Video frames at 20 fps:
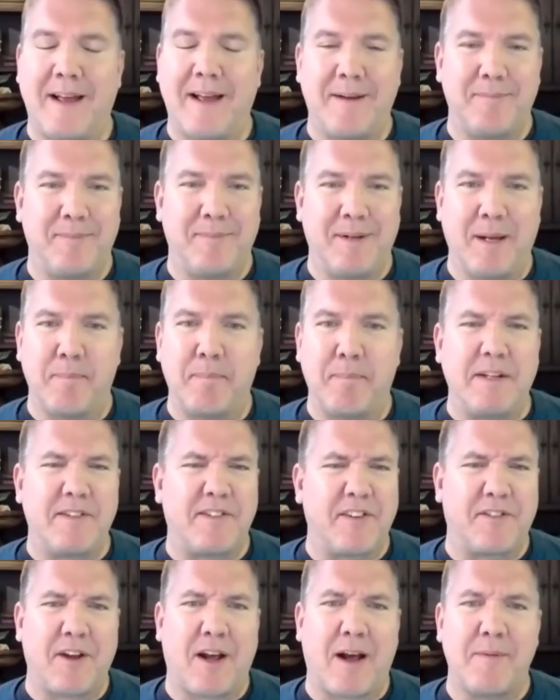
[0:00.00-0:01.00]
that. Yeah,
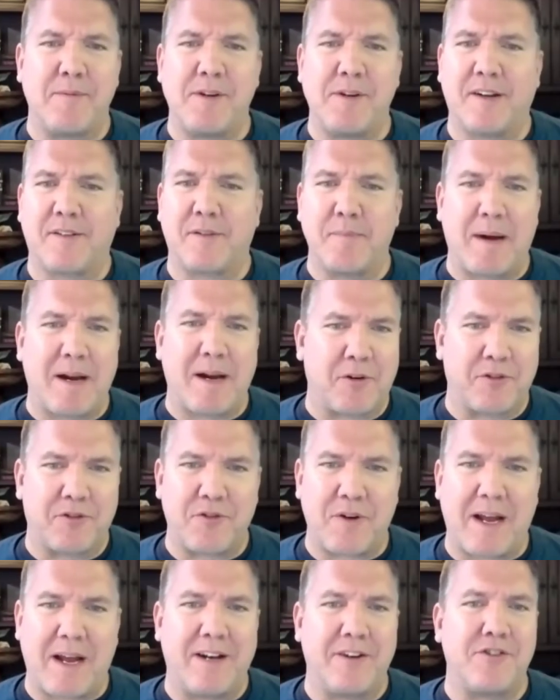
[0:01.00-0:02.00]
business objects,
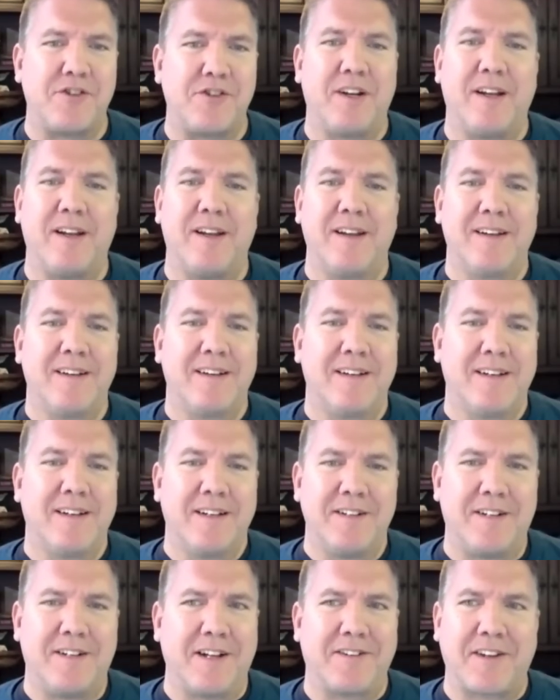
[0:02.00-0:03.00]
microstrategy,
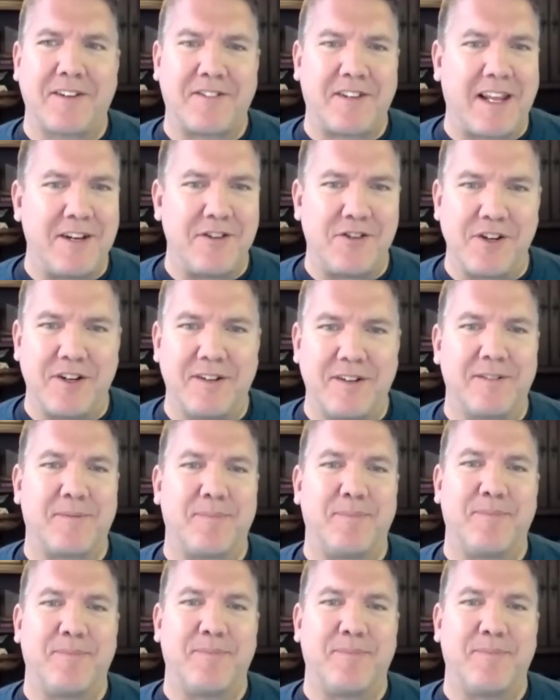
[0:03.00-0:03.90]
DSS agent,